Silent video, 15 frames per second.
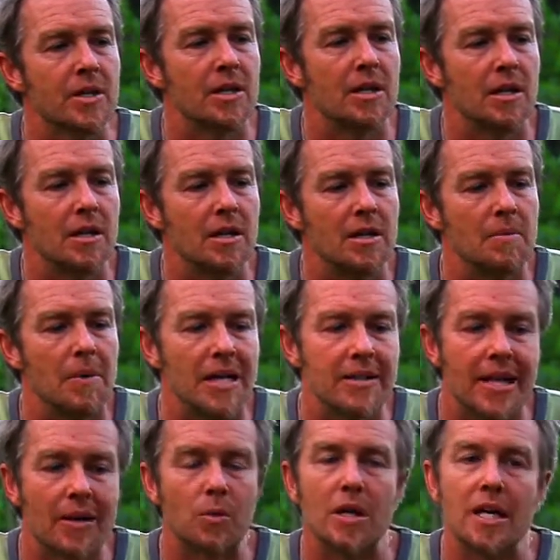And
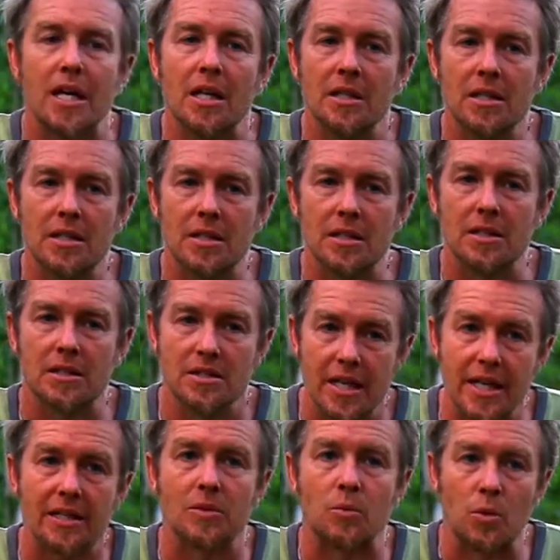that will end the
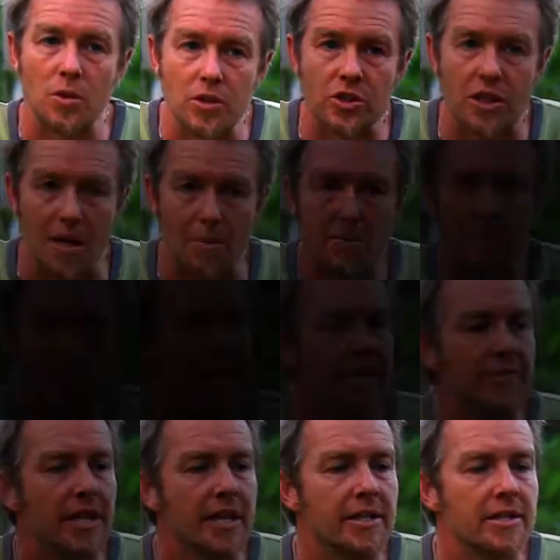second workshop.
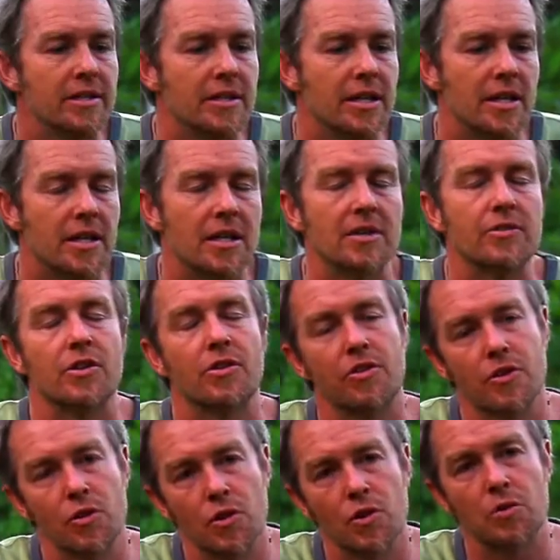And then the
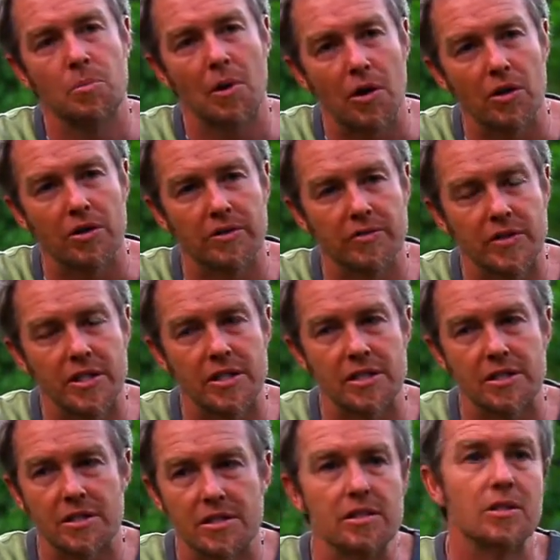third part of
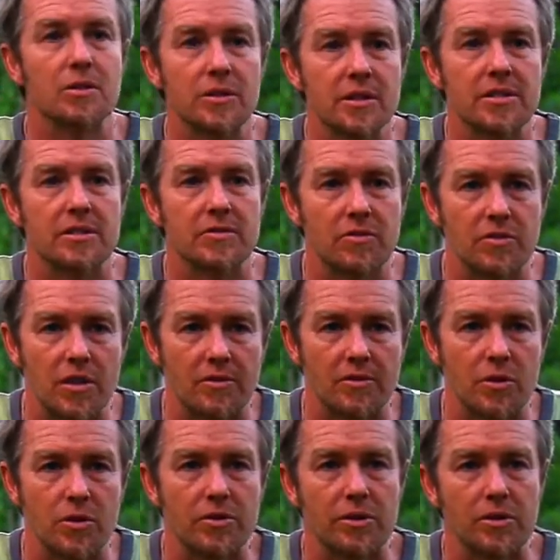this series of
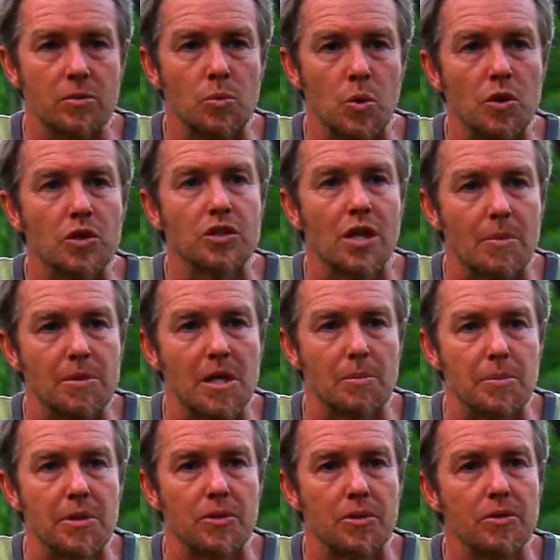earthen workshops up
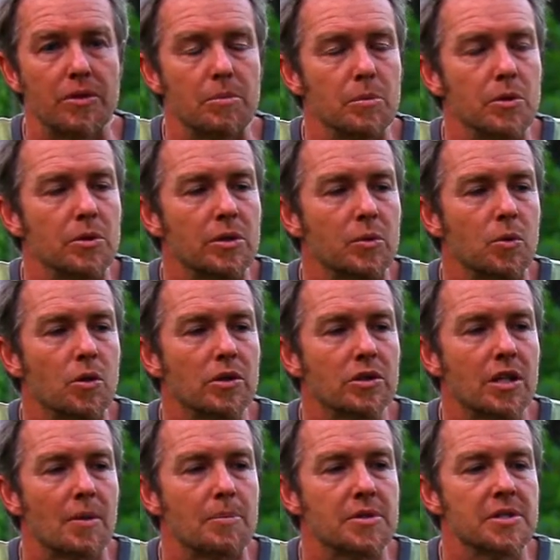here, earthen building
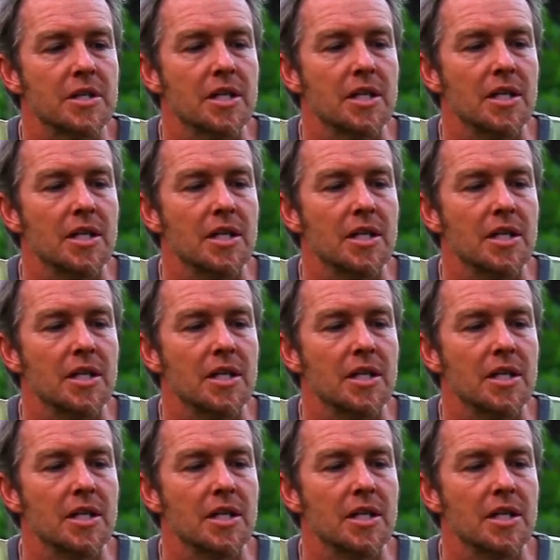workshops,